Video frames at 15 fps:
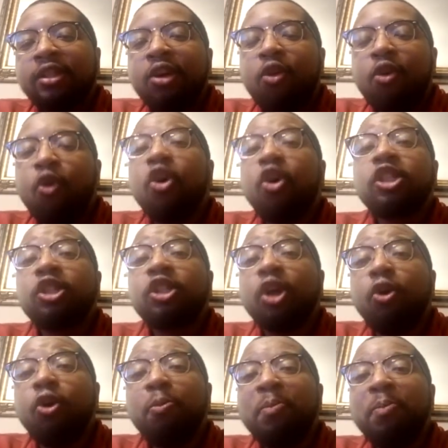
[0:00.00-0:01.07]
or
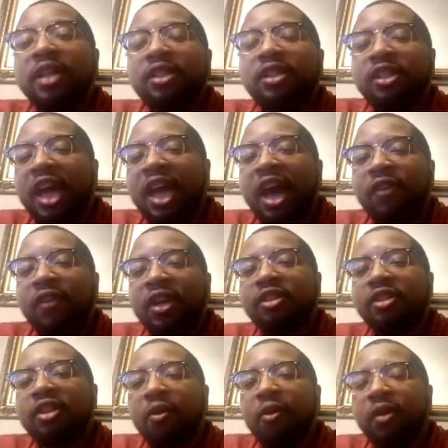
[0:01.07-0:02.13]
told Met staff he's
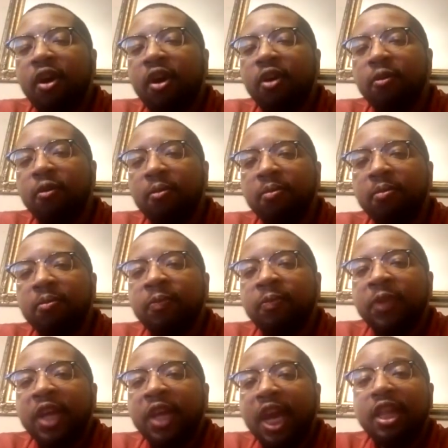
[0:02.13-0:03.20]
going home.
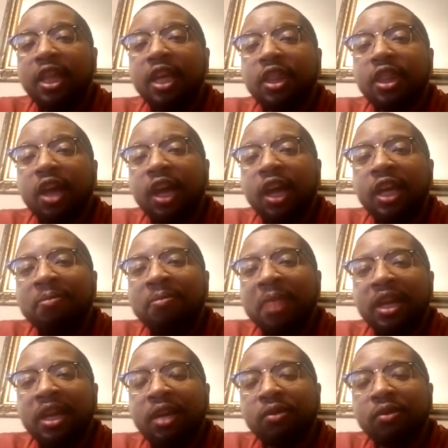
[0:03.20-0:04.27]
And they thought he meant
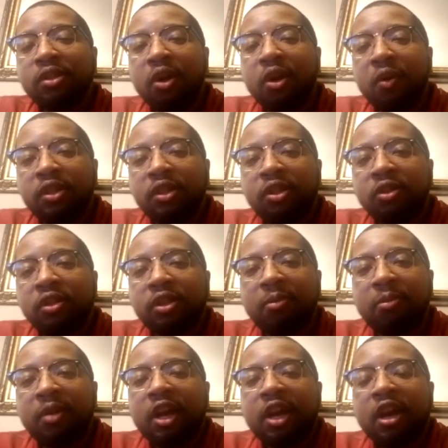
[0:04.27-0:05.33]
he was going to his
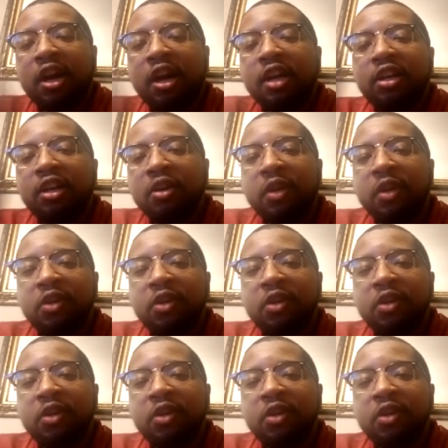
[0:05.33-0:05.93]
condo in New